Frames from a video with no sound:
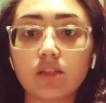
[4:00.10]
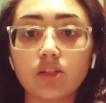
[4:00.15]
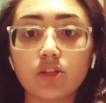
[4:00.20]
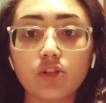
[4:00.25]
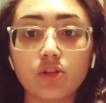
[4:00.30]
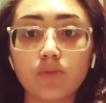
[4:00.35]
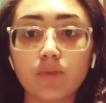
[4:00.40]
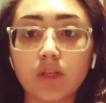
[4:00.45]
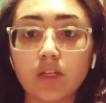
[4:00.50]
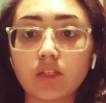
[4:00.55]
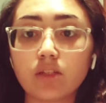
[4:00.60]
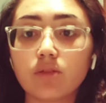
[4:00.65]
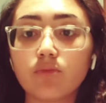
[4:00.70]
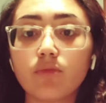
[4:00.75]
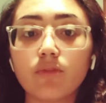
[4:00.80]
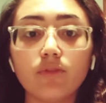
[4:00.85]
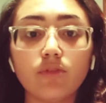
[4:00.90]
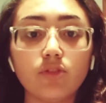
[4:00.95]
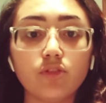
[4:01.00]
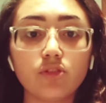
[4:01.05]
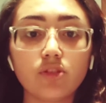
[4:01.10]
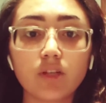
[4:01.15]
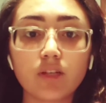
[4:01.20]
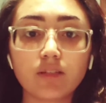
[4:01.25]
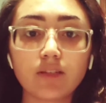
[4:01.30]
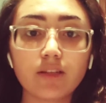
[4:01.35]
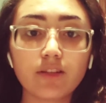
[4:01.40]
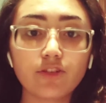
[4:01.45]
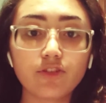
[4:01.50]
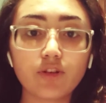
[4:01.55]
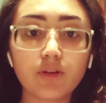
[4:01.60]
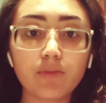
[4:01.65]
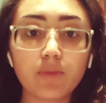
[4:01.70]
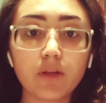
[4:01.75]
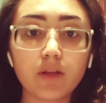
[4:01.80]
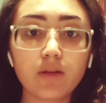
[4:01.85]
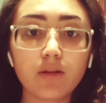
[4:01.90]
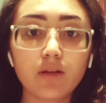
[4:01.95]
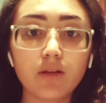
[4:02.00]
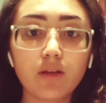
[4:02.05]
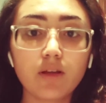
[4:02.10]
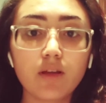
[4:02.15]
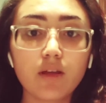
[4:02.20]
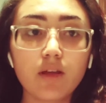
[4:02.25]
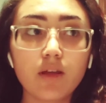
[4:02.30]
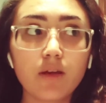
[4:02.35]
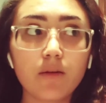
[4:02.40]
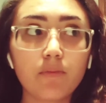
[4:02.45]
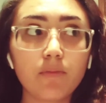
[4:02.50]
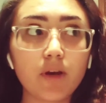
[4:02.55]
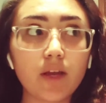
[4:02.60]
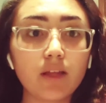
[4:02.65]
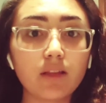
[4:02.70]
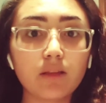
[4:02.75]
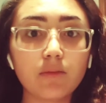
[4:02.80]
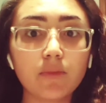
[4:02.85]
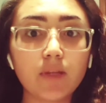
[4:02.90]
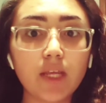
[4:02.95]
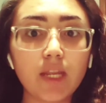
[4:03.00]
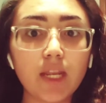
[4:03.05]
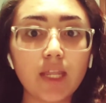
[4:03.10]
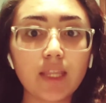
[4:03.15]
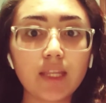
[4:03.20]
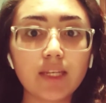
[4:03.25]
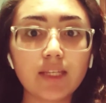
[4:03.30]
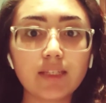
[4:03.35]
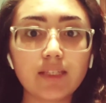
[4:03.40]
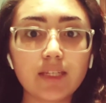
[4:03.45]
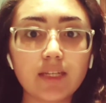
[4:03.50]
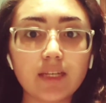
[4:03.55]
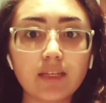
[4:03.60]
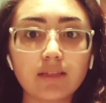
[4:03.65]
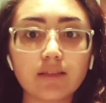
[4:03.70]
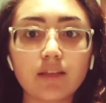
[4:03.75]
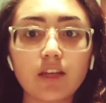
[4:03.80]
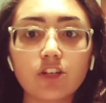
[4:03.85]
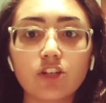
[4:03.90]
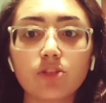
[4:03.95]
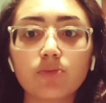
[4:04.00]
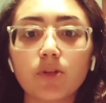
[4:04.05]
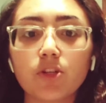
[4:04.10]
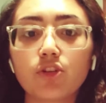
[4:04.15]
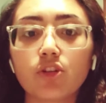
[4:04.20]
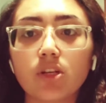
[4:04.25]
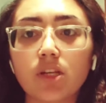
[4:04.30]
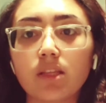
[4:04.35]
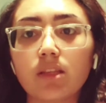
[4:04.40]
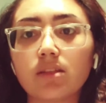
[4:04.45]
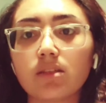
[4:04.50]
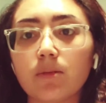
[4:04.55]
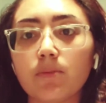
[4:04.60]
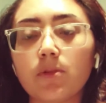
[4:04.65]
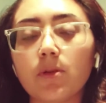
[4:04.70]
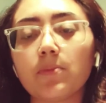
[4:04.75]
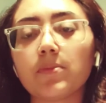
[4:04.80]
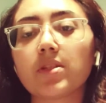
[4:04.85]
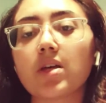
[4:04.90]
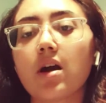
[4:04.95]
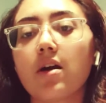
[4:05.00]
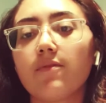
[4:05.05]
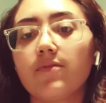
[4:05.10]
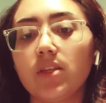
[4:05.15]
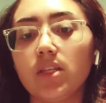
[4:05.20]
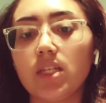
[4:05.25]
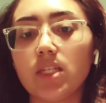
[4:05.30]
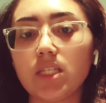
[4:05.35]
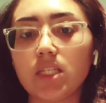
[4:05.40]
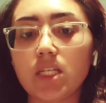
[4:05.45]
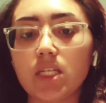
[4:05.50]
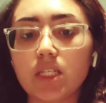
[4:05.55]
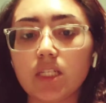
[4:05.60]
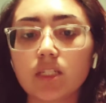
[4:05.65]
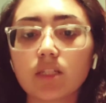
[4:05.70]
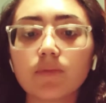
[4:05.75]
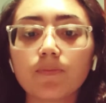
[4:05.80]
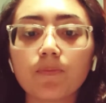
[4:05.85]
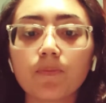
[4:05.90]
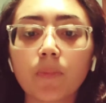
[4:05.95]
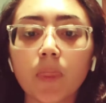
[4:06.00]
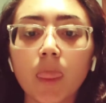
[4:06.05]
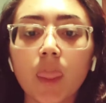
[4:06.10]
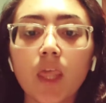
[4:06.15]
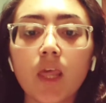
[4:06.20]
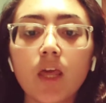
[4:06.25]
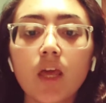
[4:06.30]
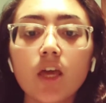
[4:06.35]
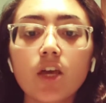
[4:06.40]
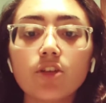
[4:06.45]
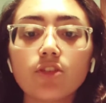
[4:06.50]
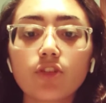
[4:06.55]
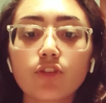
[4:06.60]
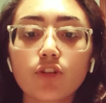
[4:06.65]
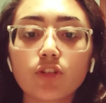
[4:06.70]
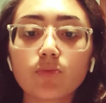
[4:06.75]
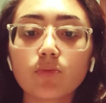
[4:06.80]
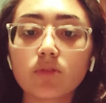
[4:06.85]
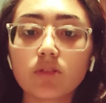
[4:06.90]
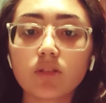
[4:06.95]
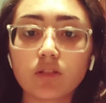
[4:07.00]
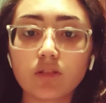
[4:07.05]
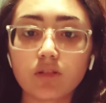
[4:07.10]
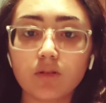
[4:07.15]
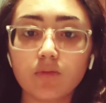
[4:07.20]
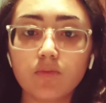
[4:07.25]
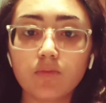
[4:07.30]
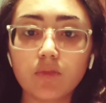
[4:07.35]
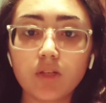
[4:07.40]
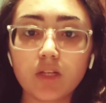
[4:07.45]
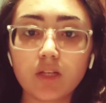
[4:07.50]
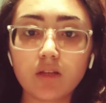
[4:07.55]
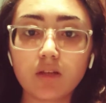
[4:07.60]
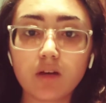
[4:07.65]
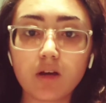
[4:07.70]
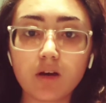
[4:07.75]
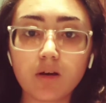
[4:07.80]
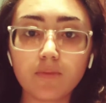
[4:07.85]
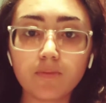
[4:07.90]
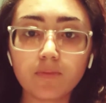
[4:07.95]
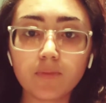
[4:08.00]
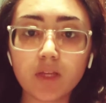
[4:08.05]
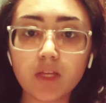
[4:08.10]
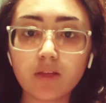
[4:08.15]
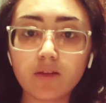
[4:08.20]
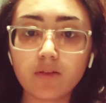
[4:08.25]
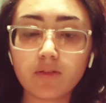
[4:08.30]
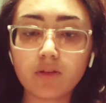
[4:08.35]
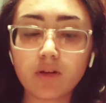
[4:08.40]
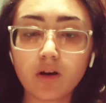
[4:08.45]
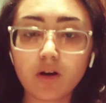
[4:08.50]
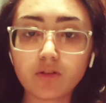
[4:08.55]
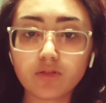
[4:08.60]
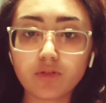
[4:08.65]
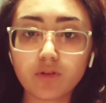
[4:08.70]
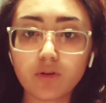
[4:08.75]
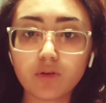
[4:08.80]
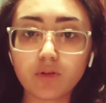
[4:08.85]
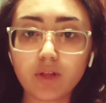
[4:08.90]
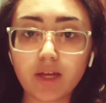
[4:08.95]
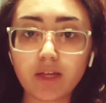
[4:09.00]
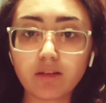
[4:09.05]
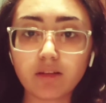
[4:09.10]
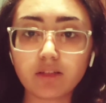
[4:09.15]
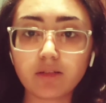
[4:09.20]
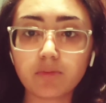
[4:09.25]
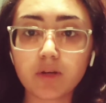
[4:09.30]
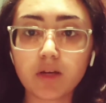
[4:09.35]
humans, revolutionizing the treatment by eliminating the disease, not just by treating the symptoms of the disease. The CRISPR system is also likely to